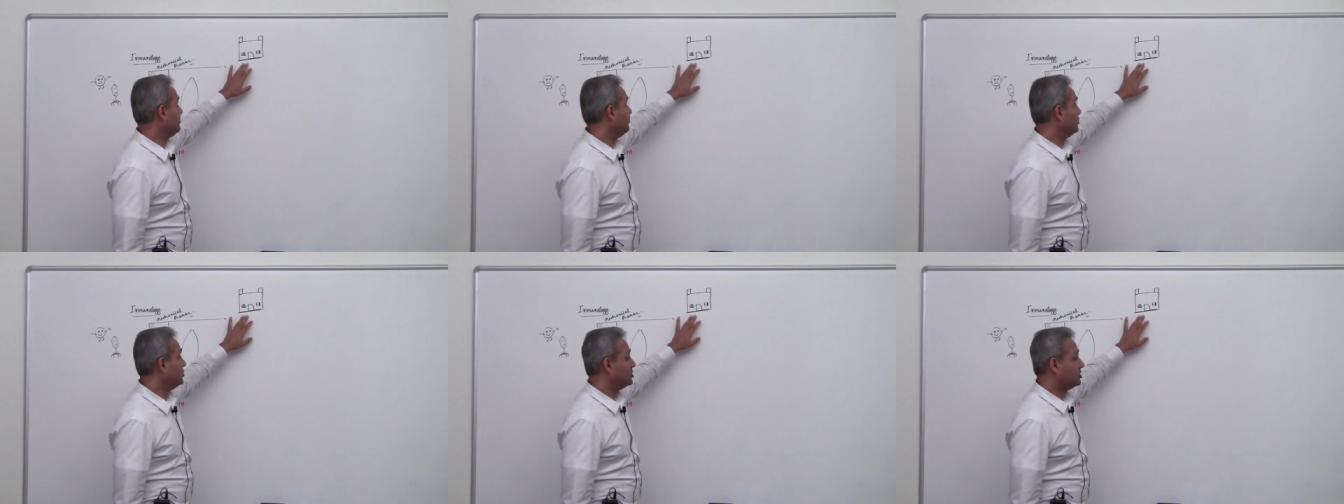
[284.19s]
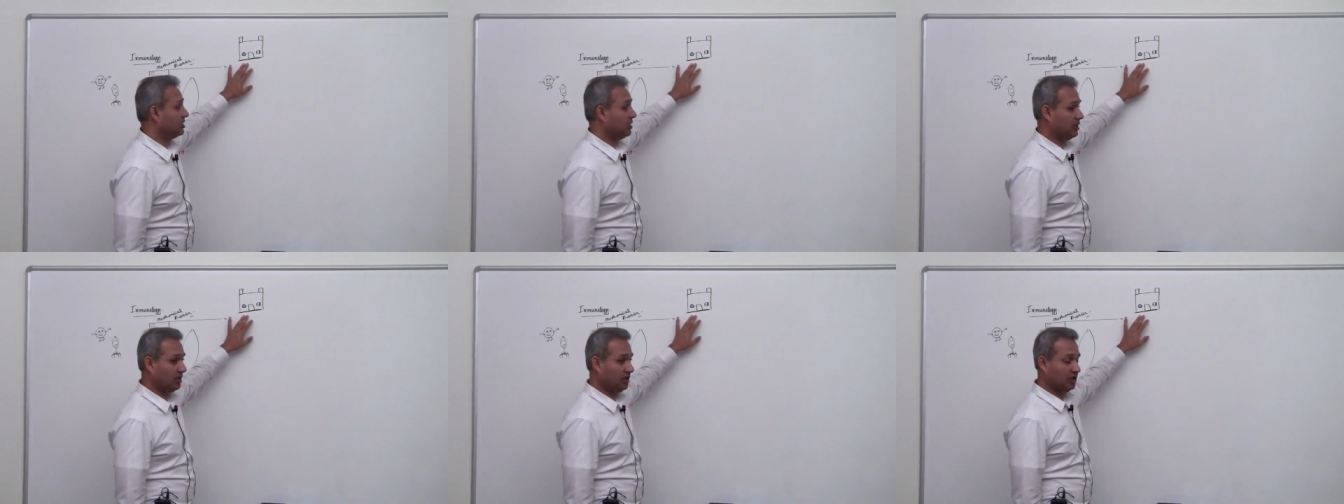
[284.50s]

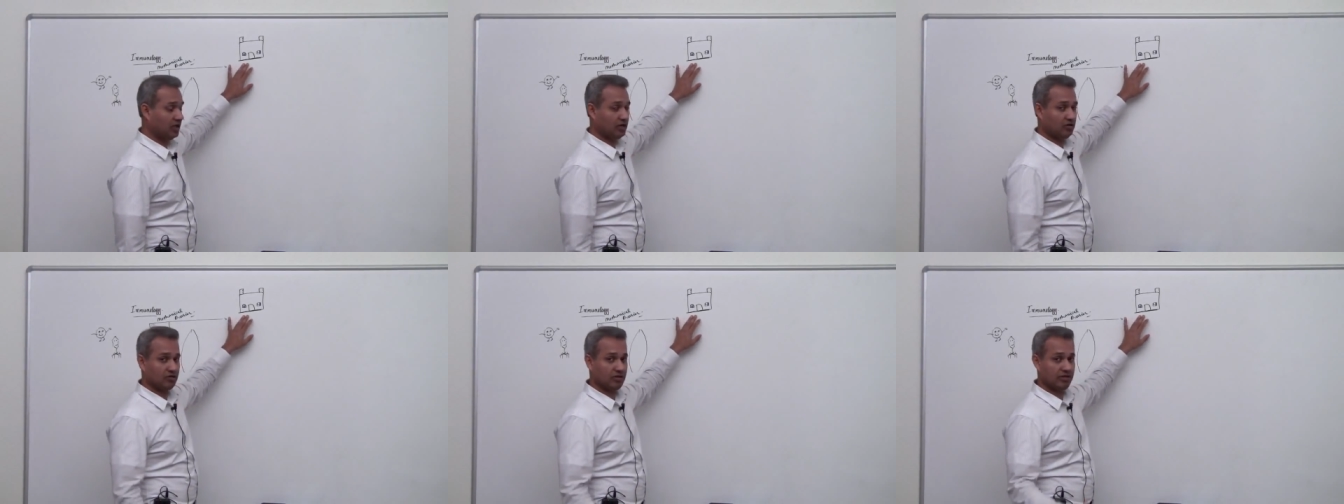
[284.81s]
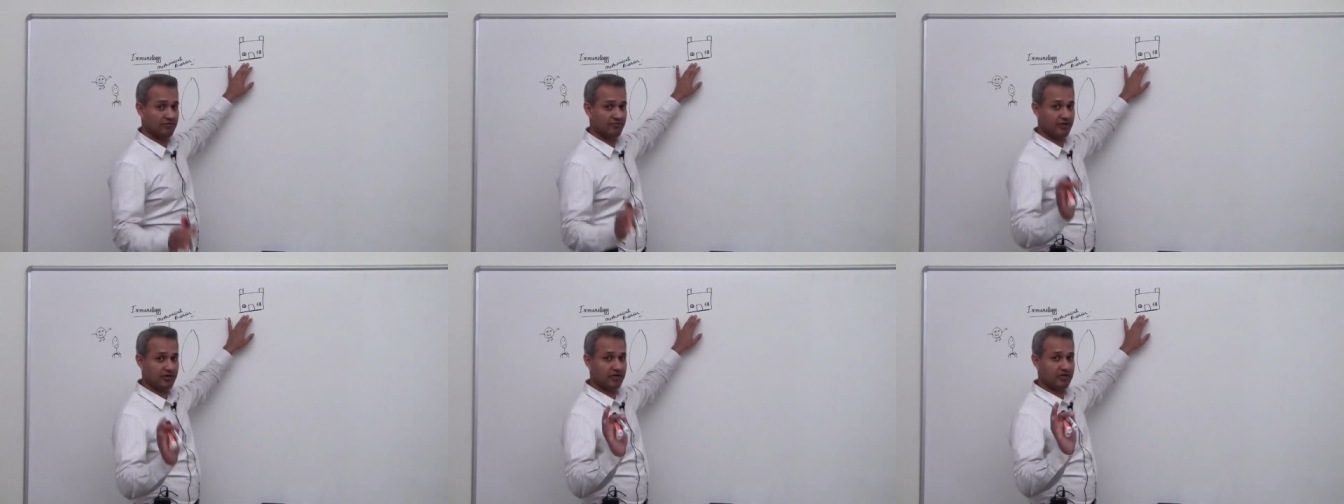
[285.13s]
which allow
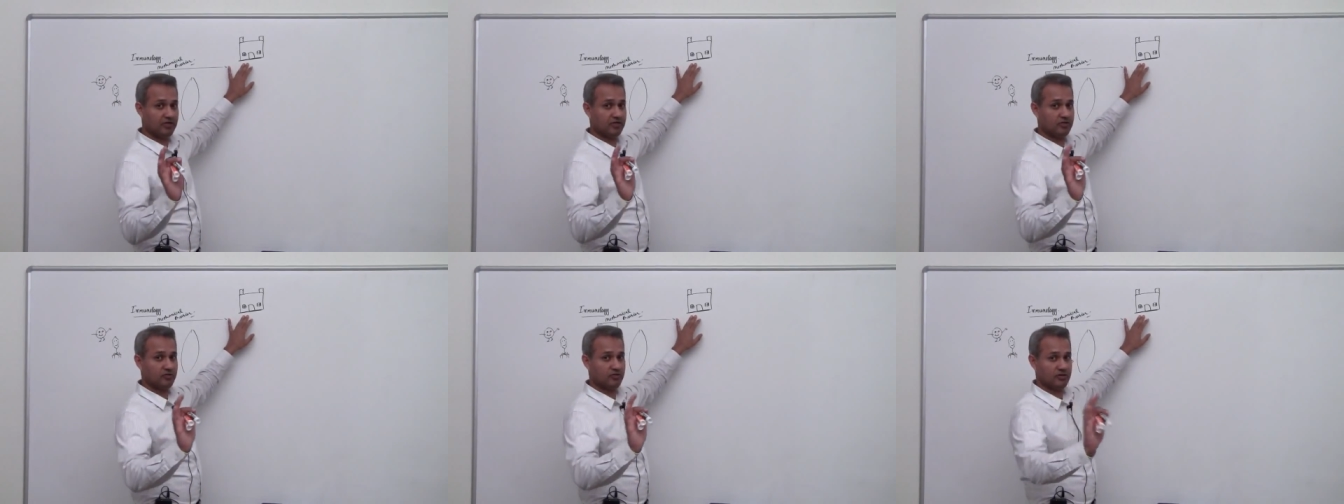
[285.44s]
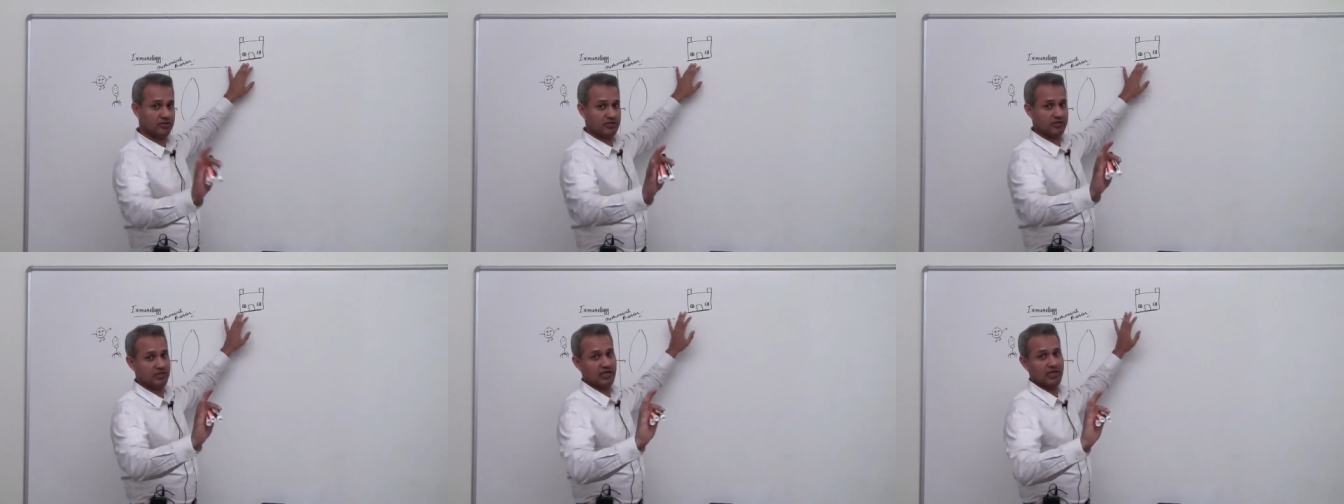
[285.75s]
the invaders
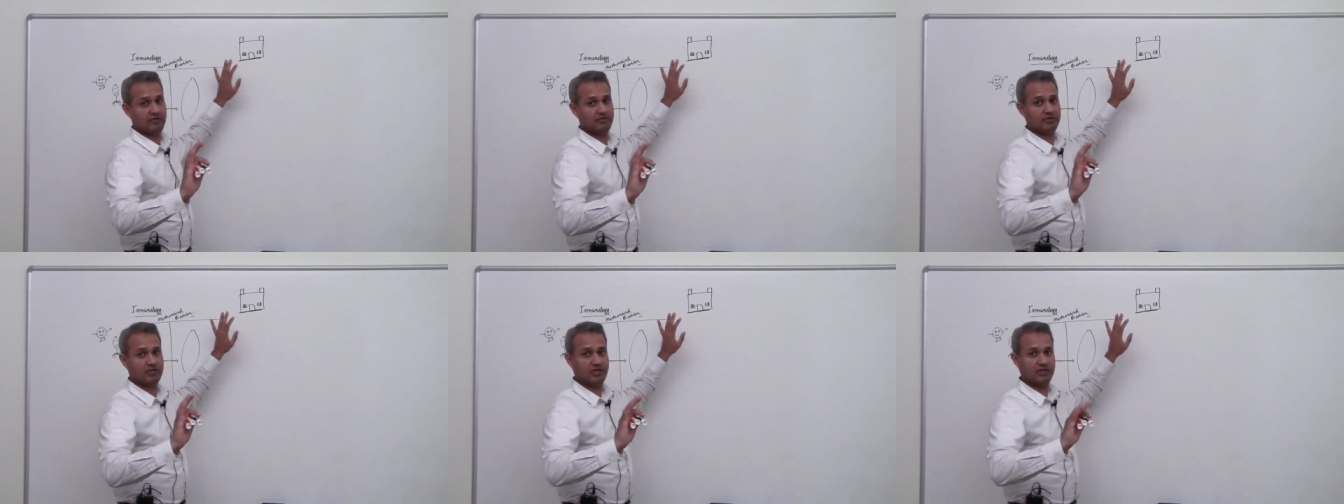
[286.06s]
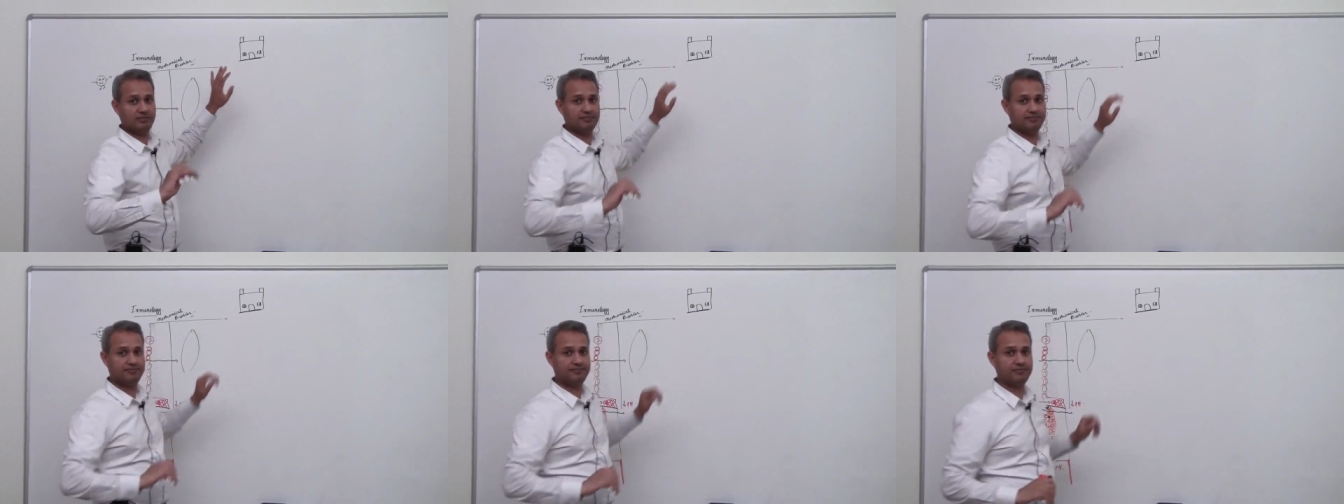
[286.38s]
to stay
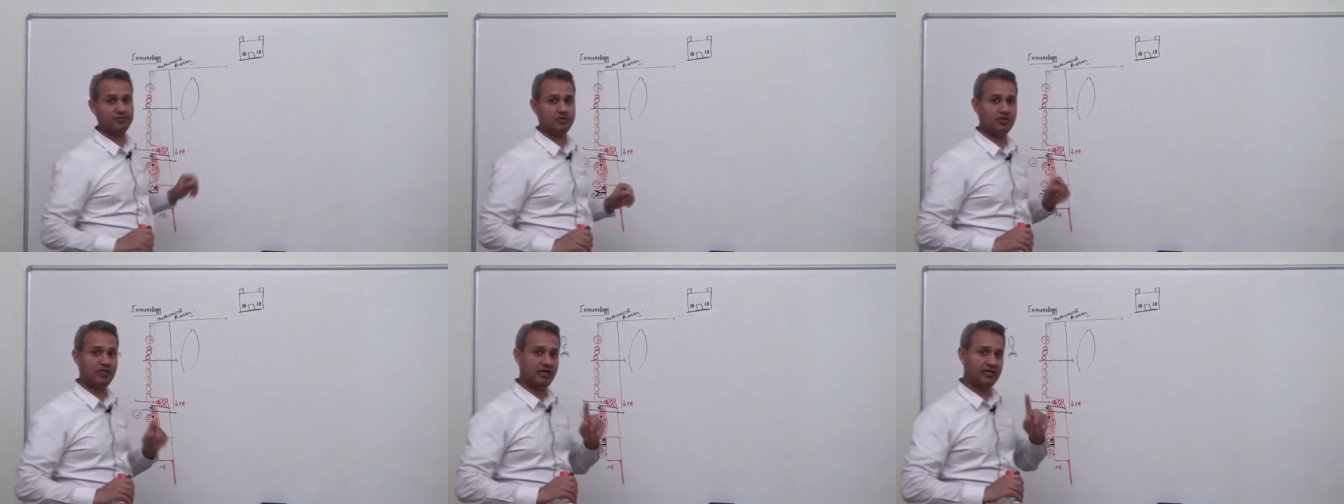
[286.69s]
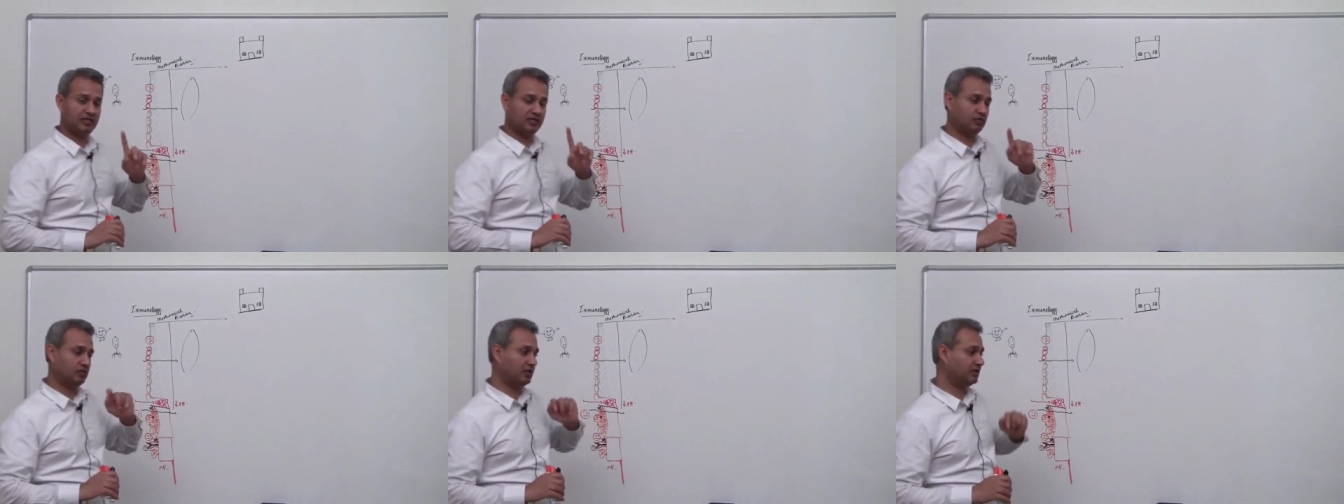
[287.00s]
outside. So
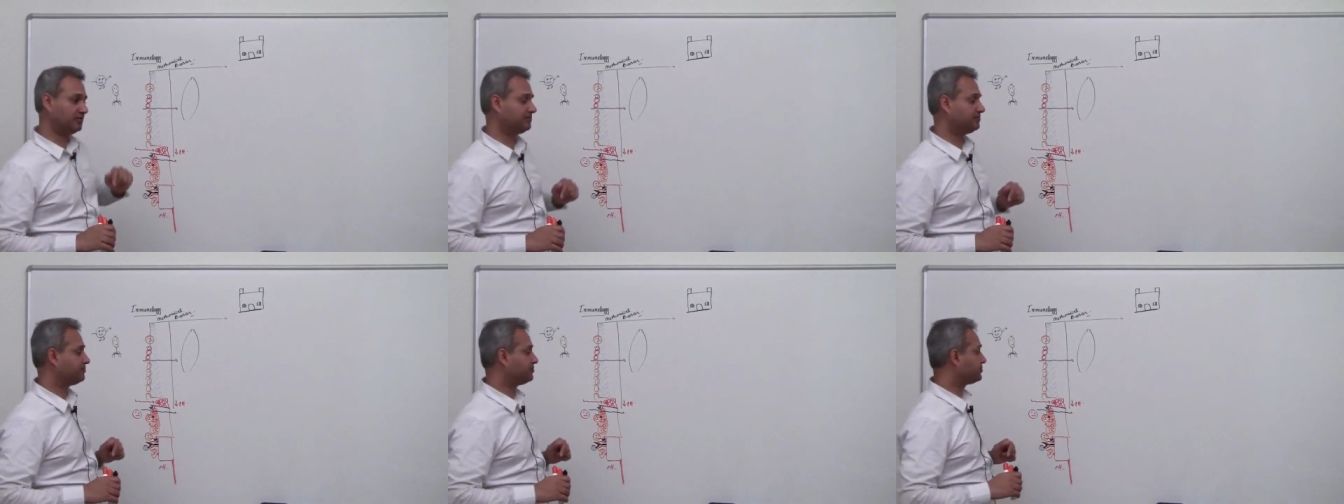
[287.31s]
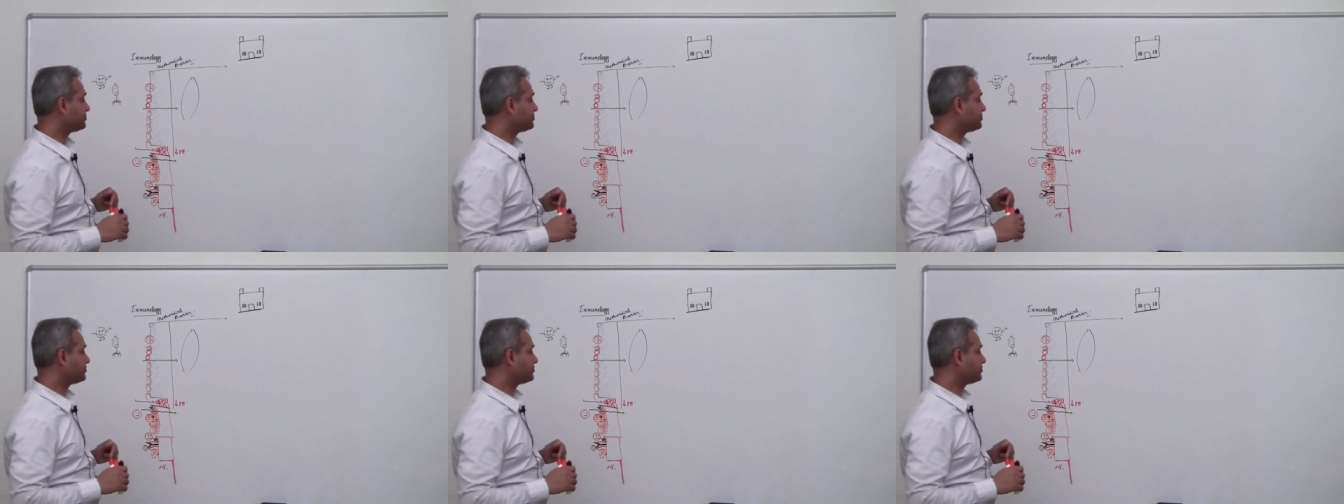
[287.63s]
that is one.